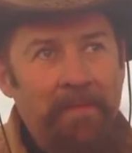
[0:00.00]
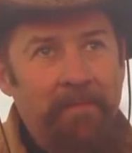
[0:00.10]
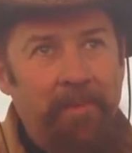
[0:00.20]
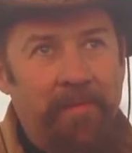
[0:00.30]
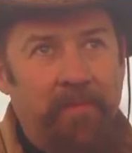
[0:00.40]

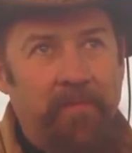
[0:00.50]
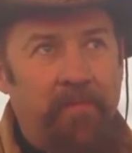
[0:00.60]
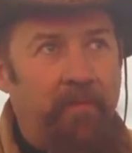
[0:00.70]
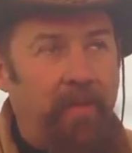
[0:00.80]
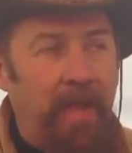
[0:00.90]
But this is
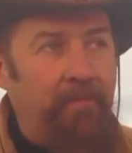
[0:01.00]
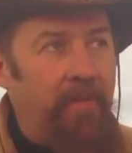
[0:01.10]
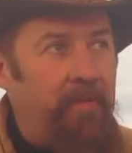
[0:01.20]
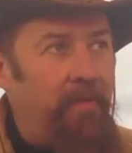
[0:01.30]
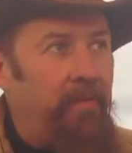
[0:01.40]
their
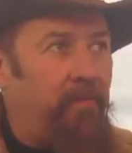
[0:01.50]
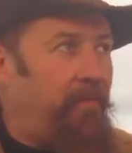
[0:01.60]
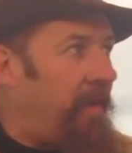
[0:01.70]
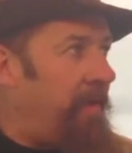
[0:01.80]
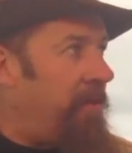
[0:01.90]
livelihood. This is
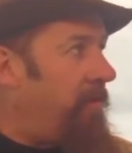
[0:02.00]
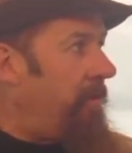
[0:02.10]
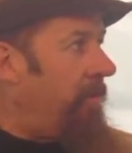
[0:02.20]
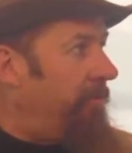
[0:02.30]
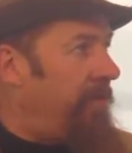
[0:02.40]
how they go to
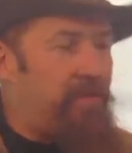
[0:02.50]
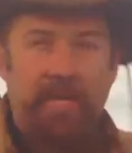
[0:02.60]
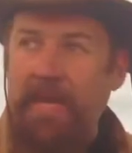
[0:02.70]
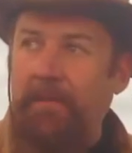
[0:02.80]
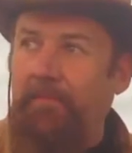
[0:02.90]
their fish
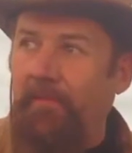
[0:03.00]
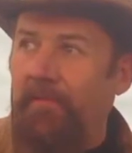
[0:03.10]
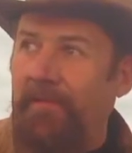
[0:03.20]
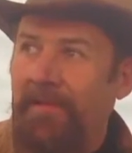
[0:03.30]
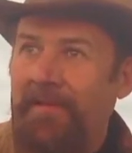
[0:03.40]
camps, and
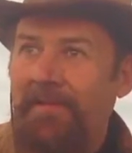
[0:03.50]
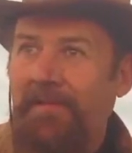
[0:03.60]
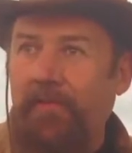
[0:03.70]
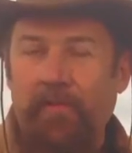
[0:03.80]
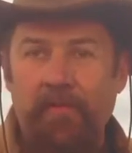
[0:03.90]

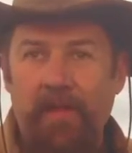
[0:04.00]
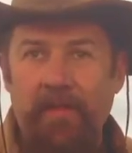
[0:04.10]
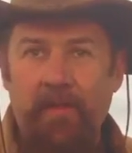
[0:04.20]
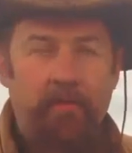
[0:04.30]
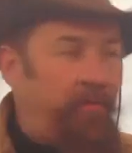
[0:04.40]
this is how they
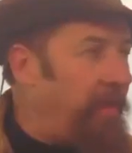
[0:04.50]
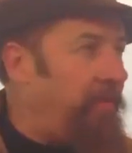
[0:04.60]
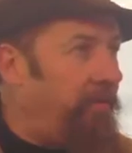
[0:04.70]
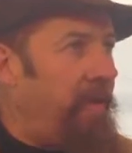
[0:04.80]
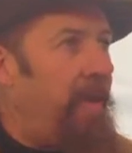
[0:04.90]
go set
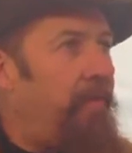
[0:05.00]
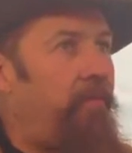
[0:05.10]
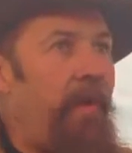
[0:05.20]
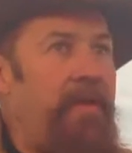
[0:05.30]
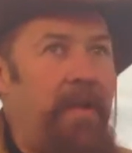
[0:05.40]
their nets.
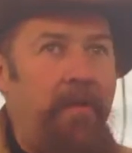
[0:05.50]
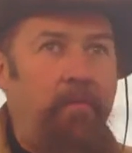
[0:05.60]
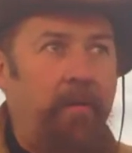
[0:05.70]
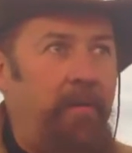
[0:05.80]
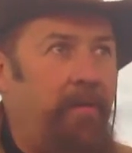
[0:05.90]
Right now
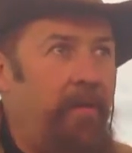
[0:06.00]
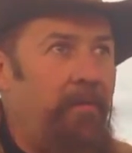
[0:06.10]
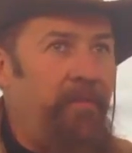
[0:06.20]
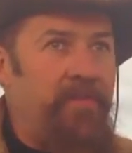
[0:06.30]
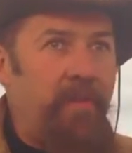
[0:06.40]
we're in
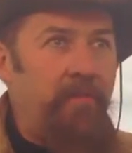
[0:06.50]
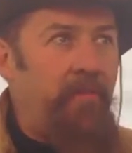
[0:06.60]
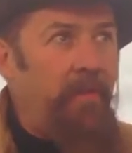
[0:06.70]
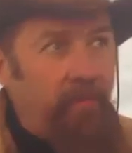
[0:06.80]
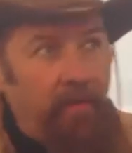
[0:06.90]
fishing
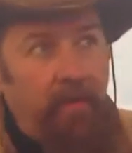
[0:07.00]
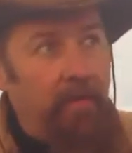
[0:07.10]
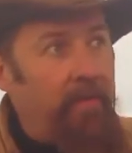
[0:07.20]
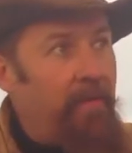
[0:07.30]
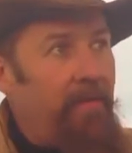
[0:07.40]
season.
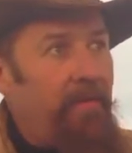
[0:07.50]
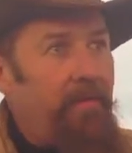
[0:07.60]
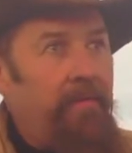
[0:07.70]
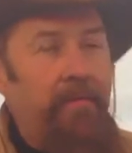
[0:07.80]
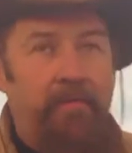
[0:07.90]

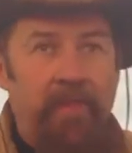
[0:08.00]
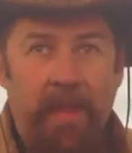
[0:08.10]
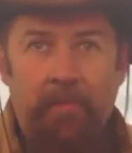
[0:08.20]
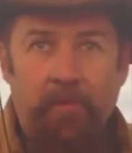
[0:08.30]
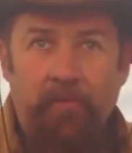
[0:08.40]
The
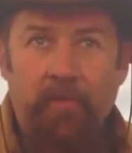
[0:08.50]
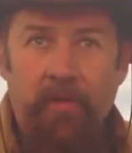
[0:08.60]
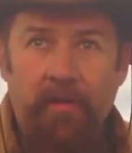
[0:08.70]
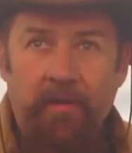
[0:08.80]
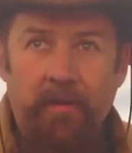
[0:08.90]
salmon are
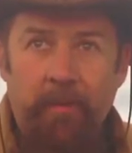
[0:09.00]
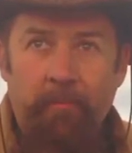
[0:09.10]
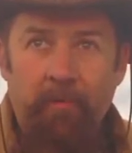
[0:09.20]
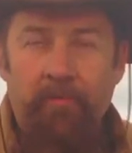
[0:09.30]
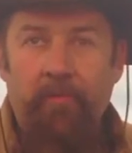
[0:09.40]
starting to come
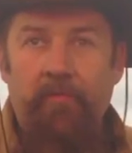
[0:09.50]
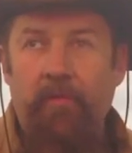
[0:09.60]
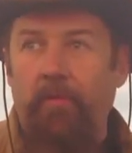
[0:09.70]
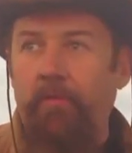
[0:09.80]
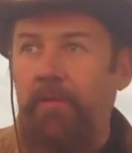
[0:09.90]
upriver,
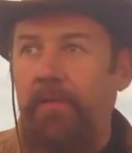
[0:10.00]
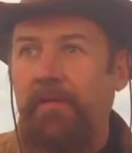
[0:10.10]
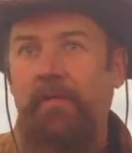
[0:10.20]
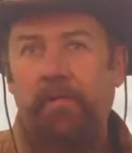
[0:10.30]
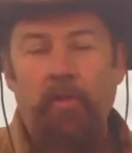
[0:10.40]
so
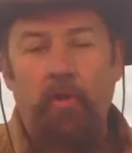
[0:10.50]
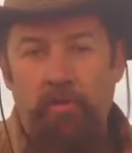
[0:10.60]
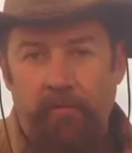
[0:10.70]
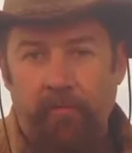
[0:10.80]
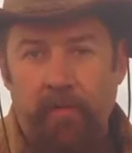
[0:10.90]
the
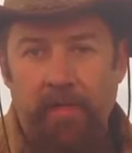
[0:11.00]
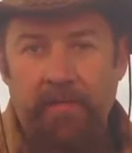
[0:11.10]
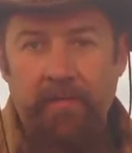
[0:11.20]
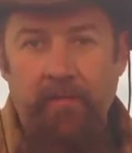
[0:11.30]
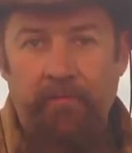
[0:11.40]
locals are
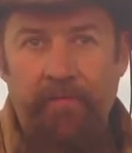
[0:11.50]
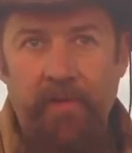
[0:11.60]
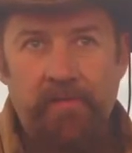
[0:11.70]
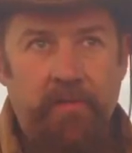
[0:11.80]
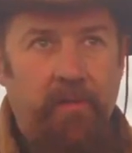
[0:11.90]
collecting their
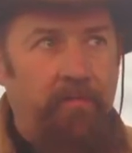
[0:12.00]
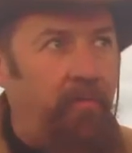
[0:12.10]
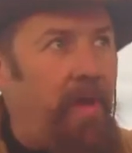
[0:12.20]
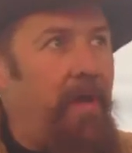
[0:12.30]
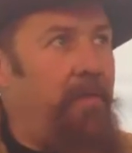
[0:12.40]
fish, and they'll
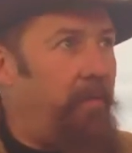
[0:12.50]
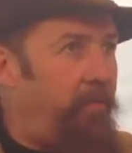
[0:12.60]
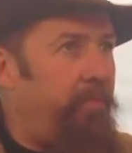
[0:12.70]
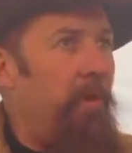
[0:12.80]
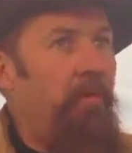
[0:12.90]
dry it and they'll
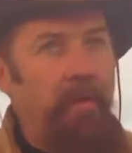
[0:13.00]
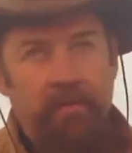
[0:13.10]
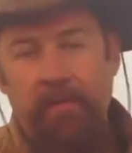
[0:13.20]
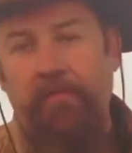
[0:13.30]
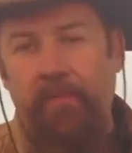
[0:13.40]
smoke it
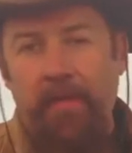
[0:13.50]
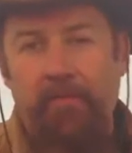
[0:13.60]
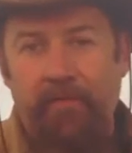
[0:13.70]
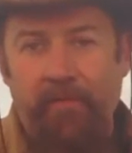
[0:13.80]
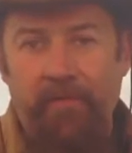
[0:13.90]
and they'll save
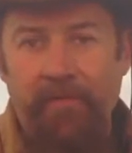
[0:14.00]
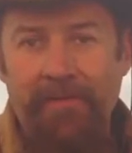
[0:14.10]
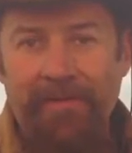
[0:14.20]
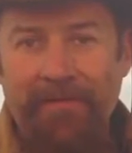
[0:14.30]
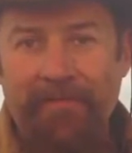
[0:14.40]
it for
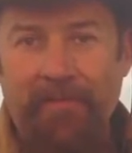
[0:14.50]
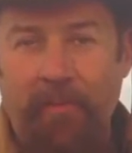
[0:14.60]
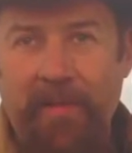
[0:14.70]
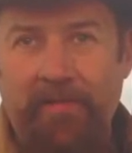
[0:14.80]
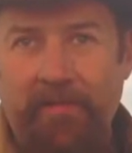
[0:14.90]
the
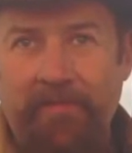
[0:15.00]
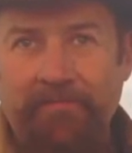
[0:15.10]
winter.